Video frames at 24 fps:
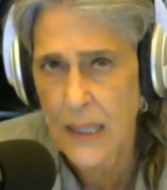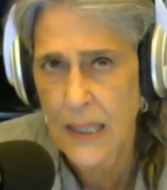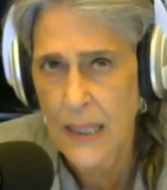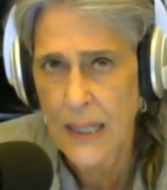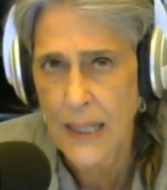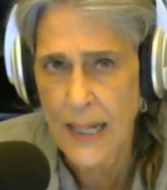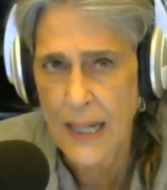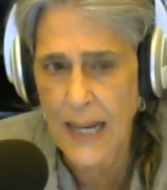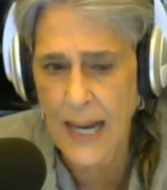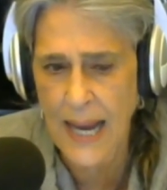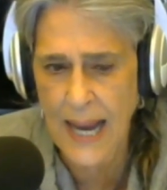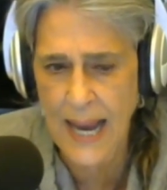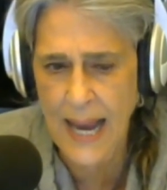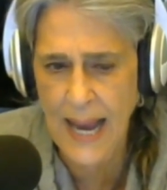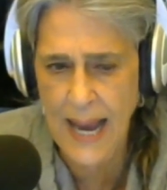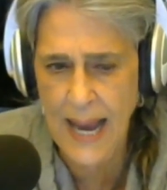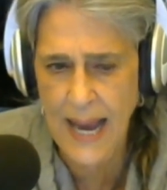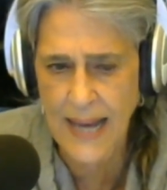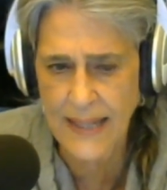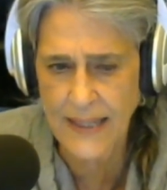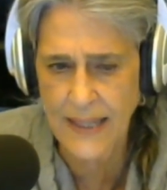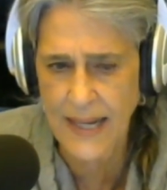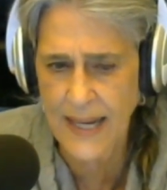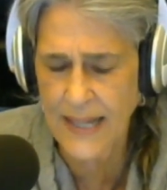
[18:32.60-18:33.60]

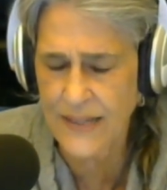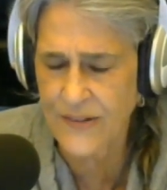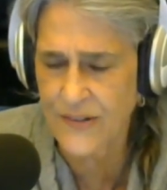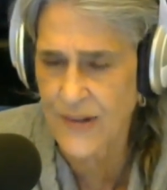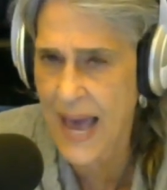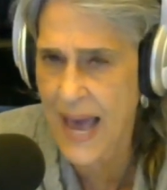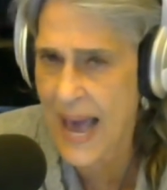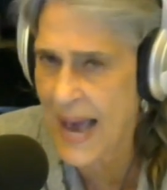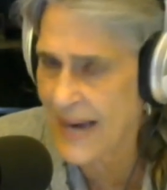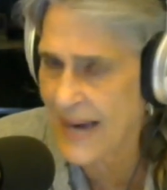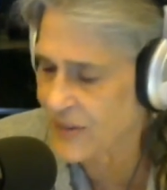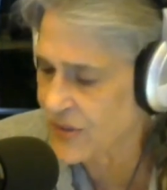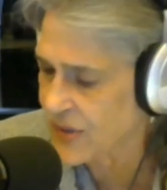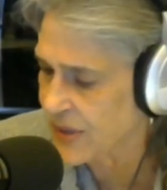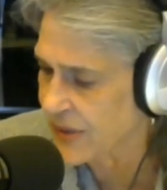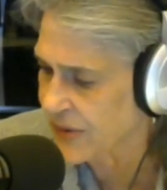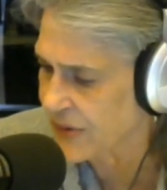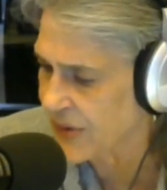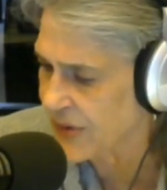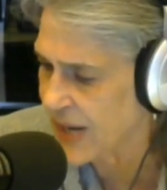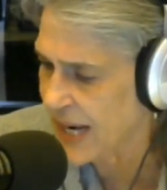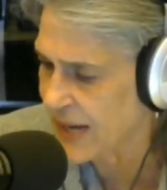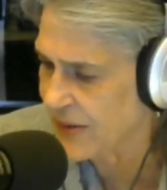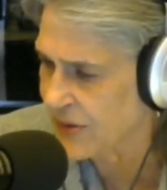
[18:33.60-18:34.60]
and his
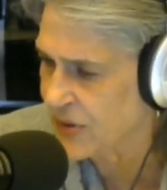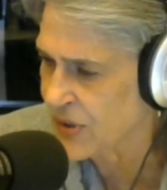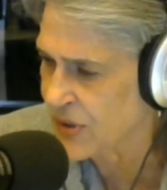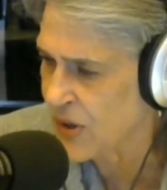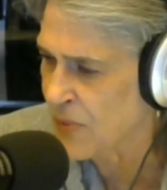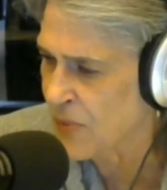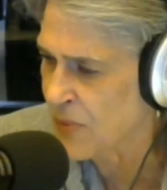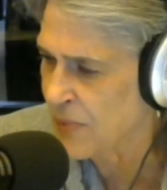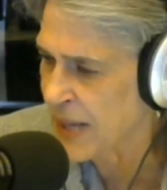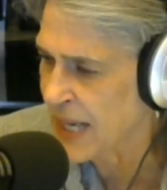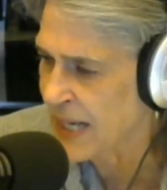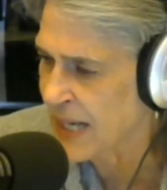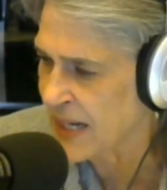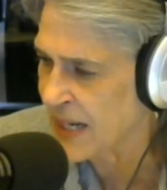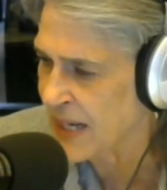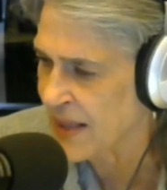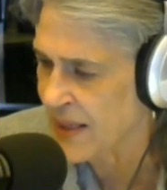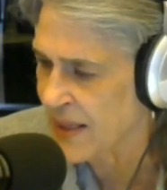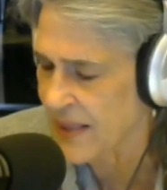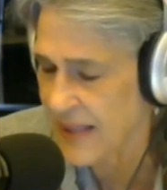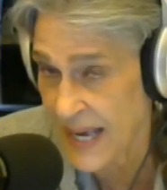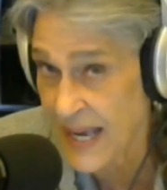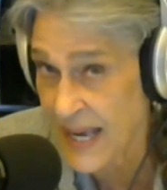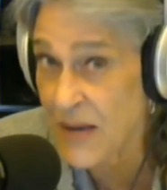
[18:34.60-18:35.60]
actions as so many,
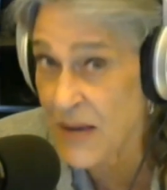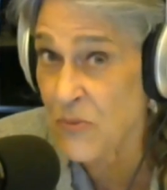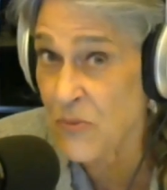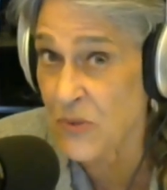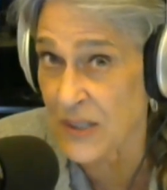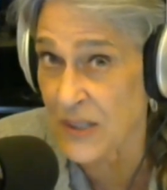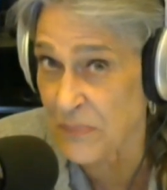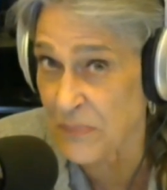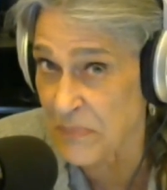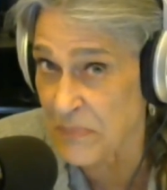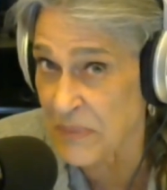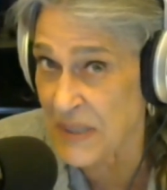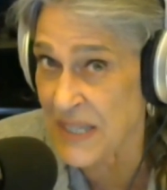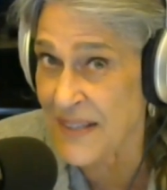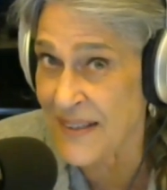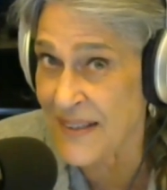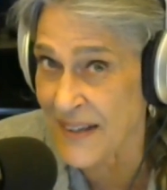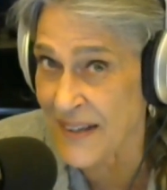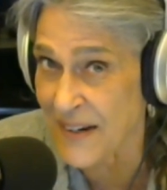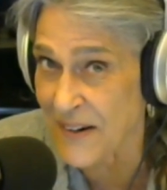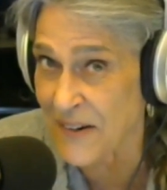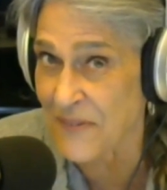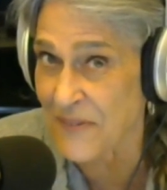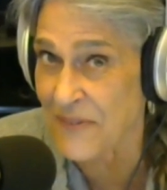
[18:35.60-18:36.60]
they will be
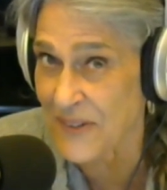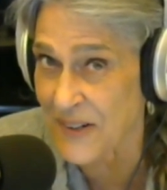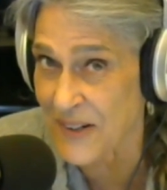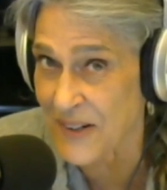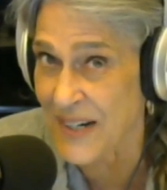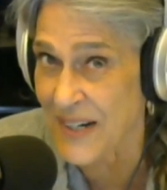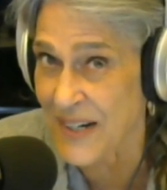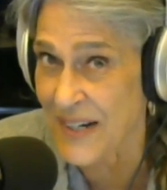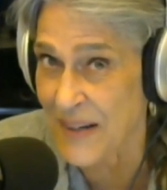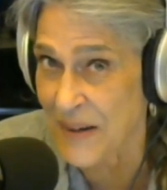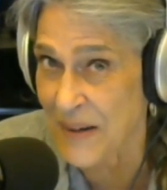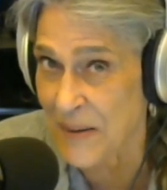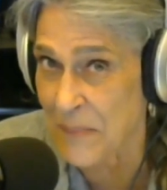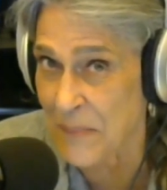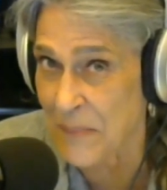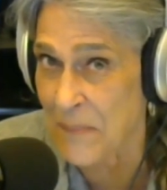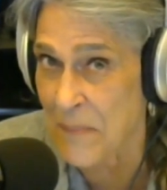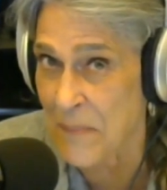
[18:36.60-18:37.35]
there for him.